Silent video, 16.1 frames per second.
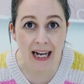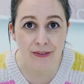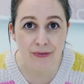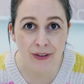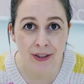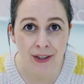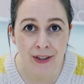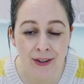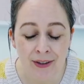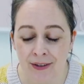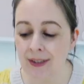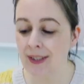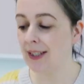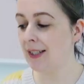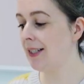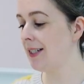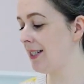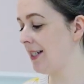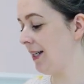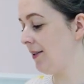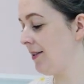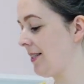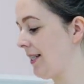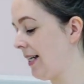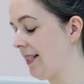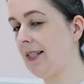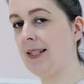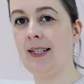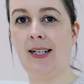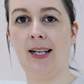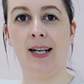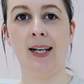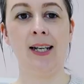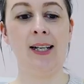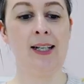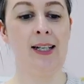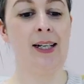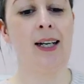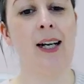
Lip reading: Afternoon, it is now Saturday.